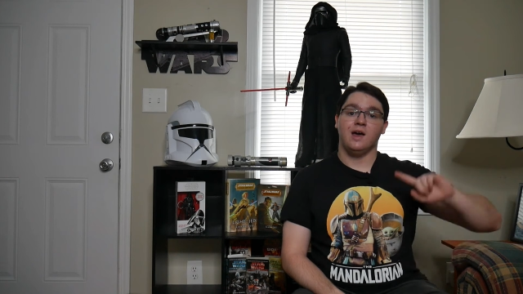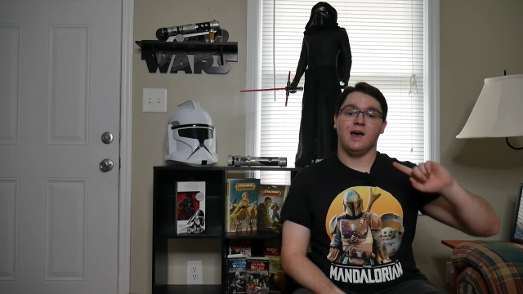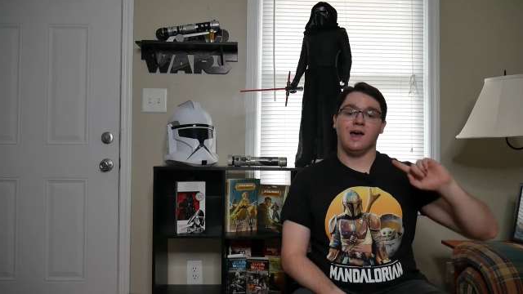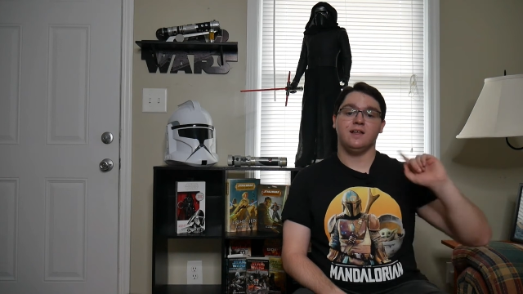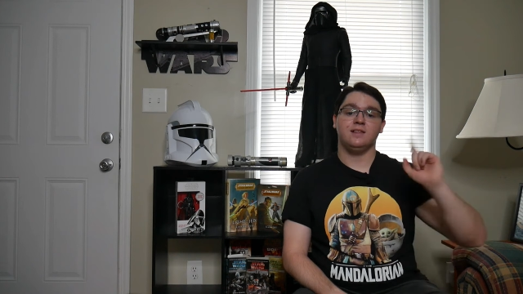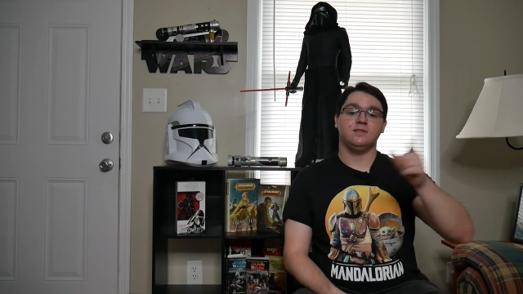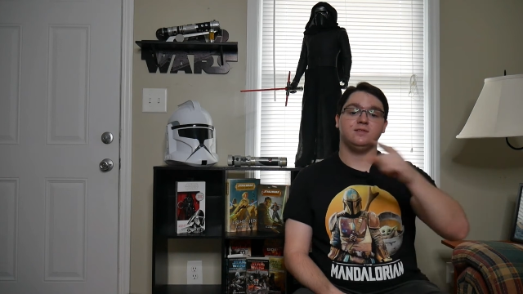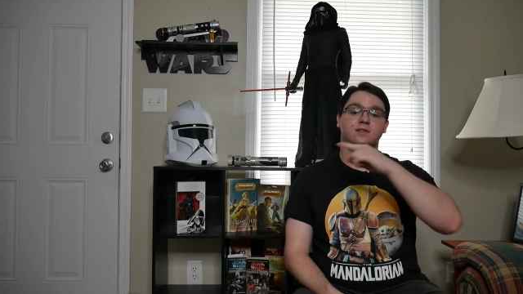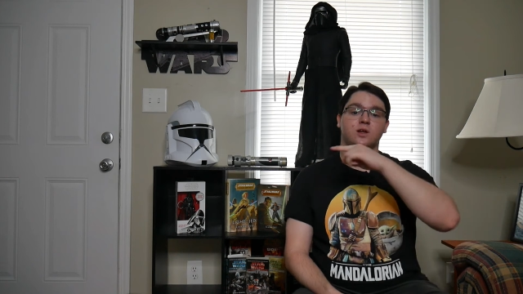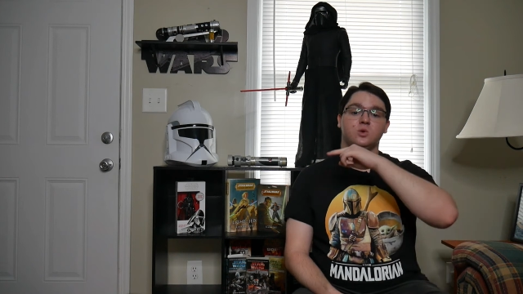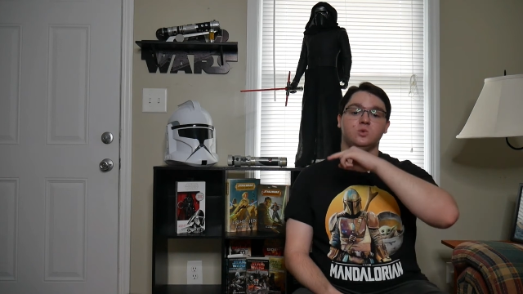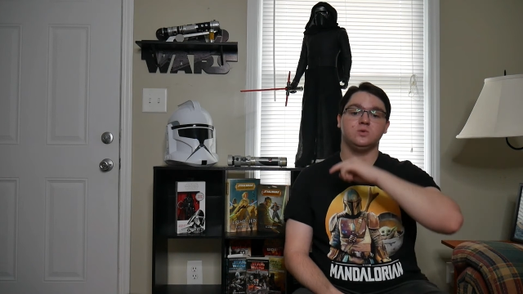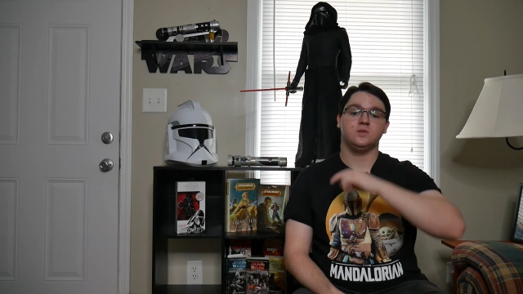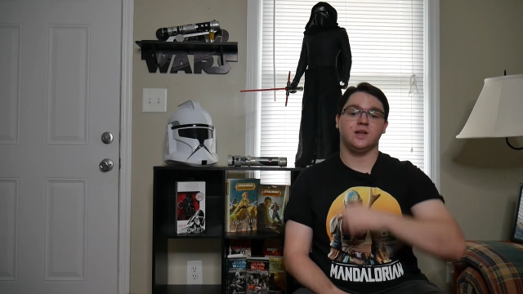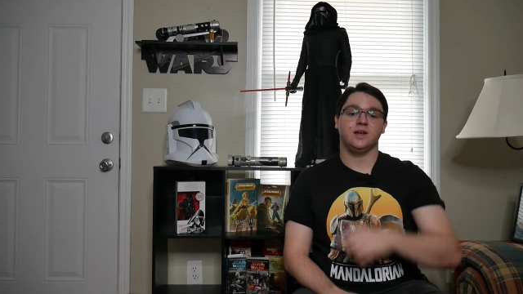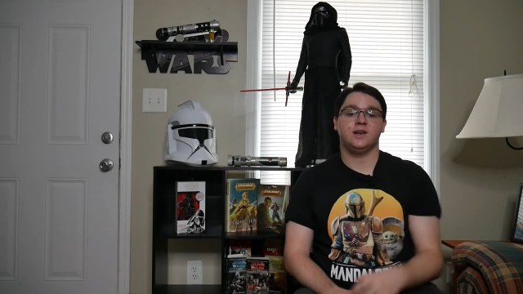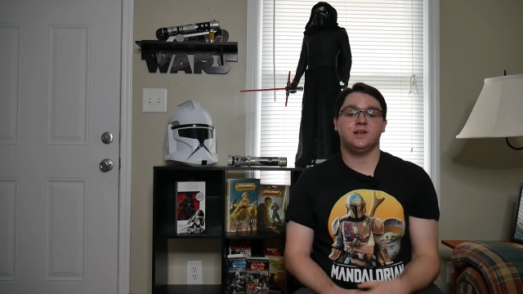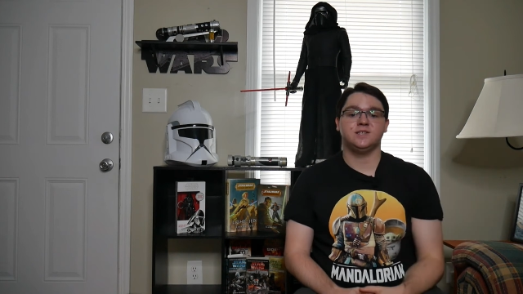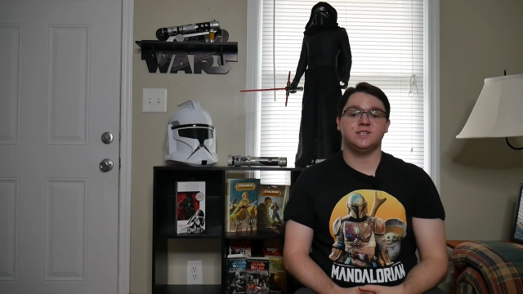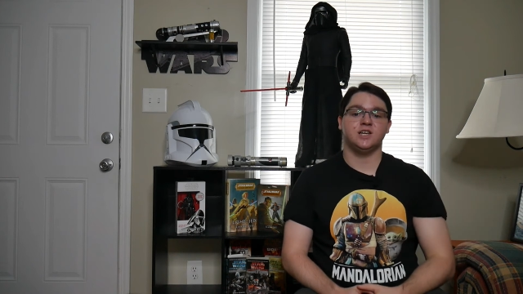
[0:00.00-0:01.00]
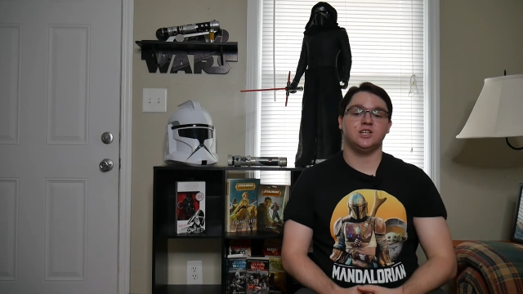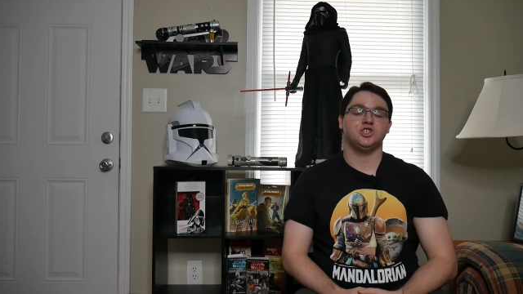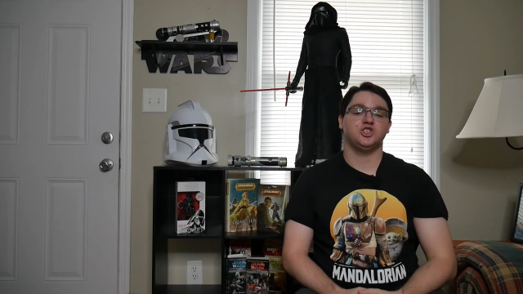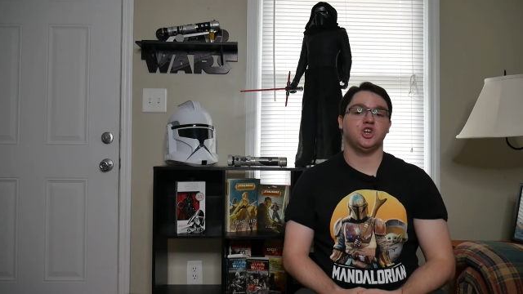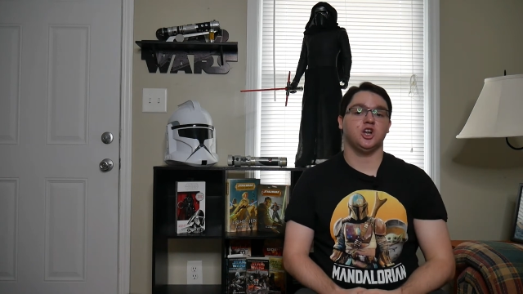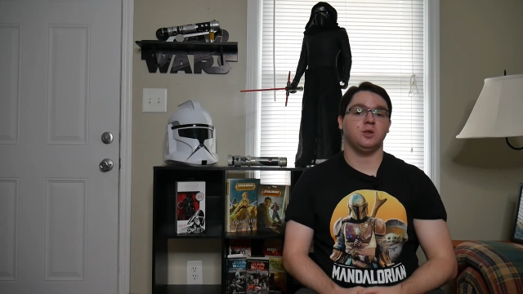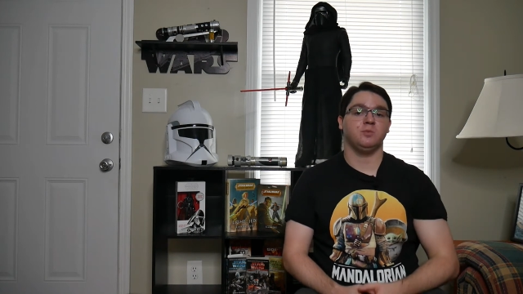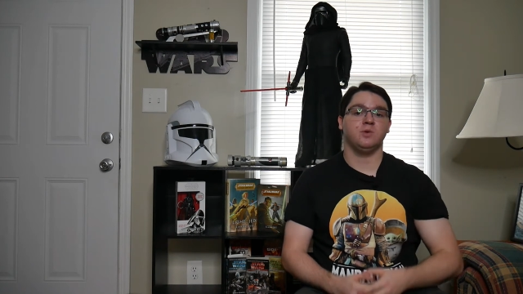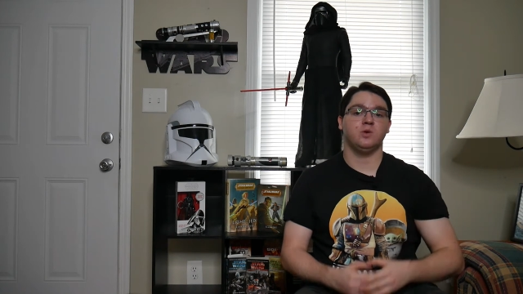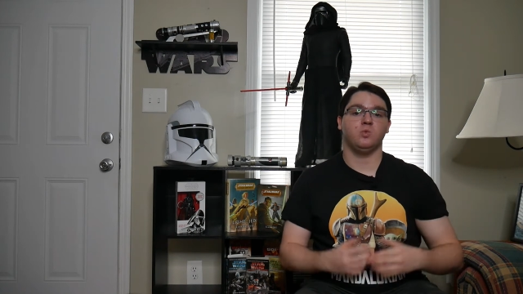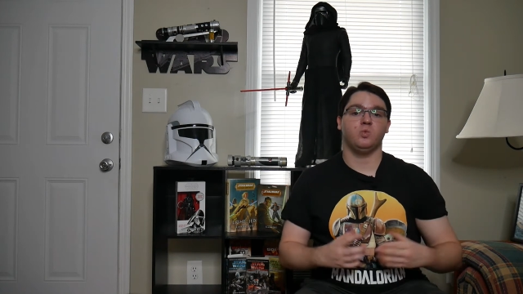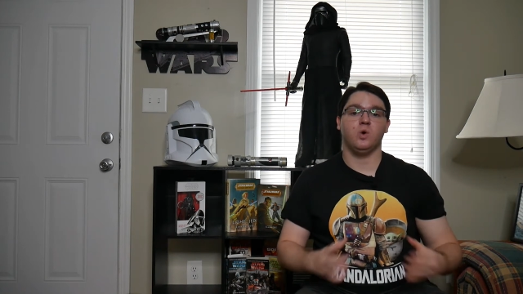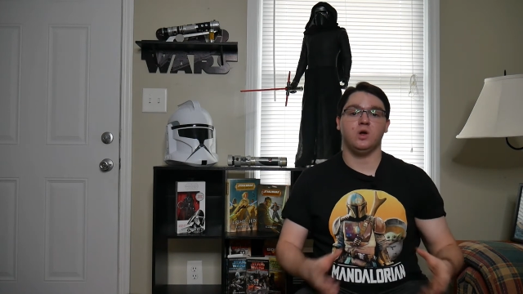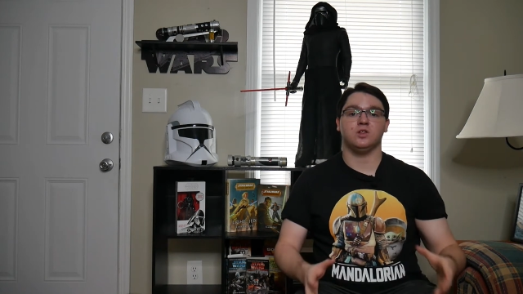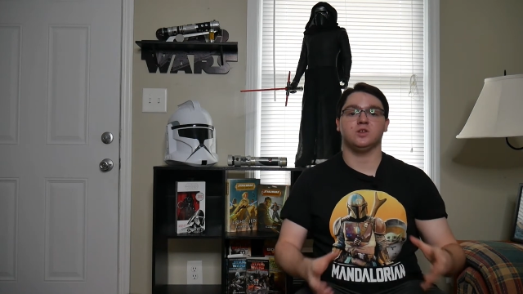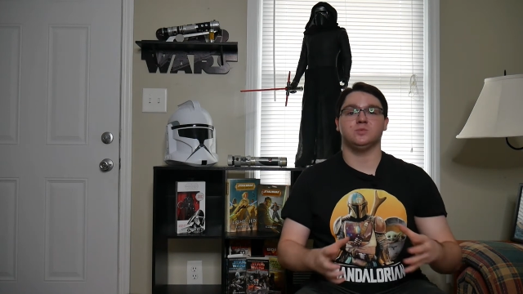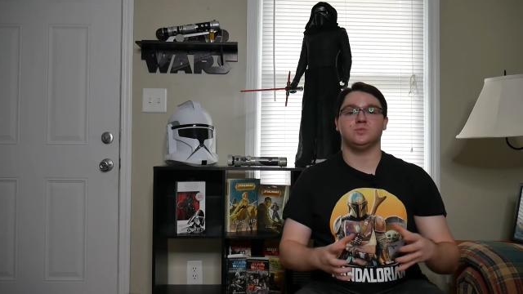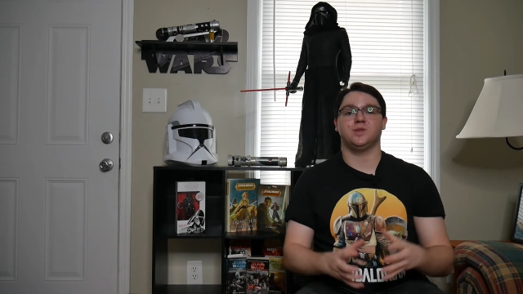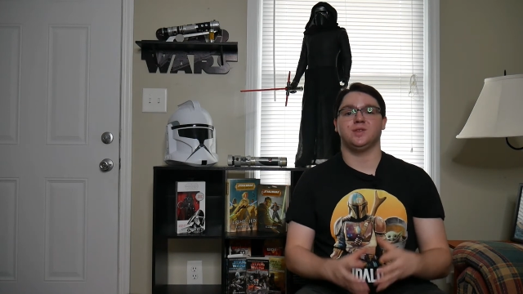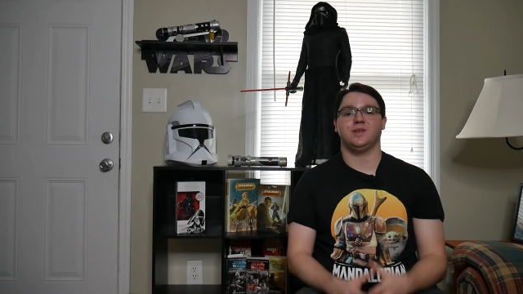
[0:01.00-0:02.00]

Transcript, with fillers: Hello, ladies and gentlemen, welcome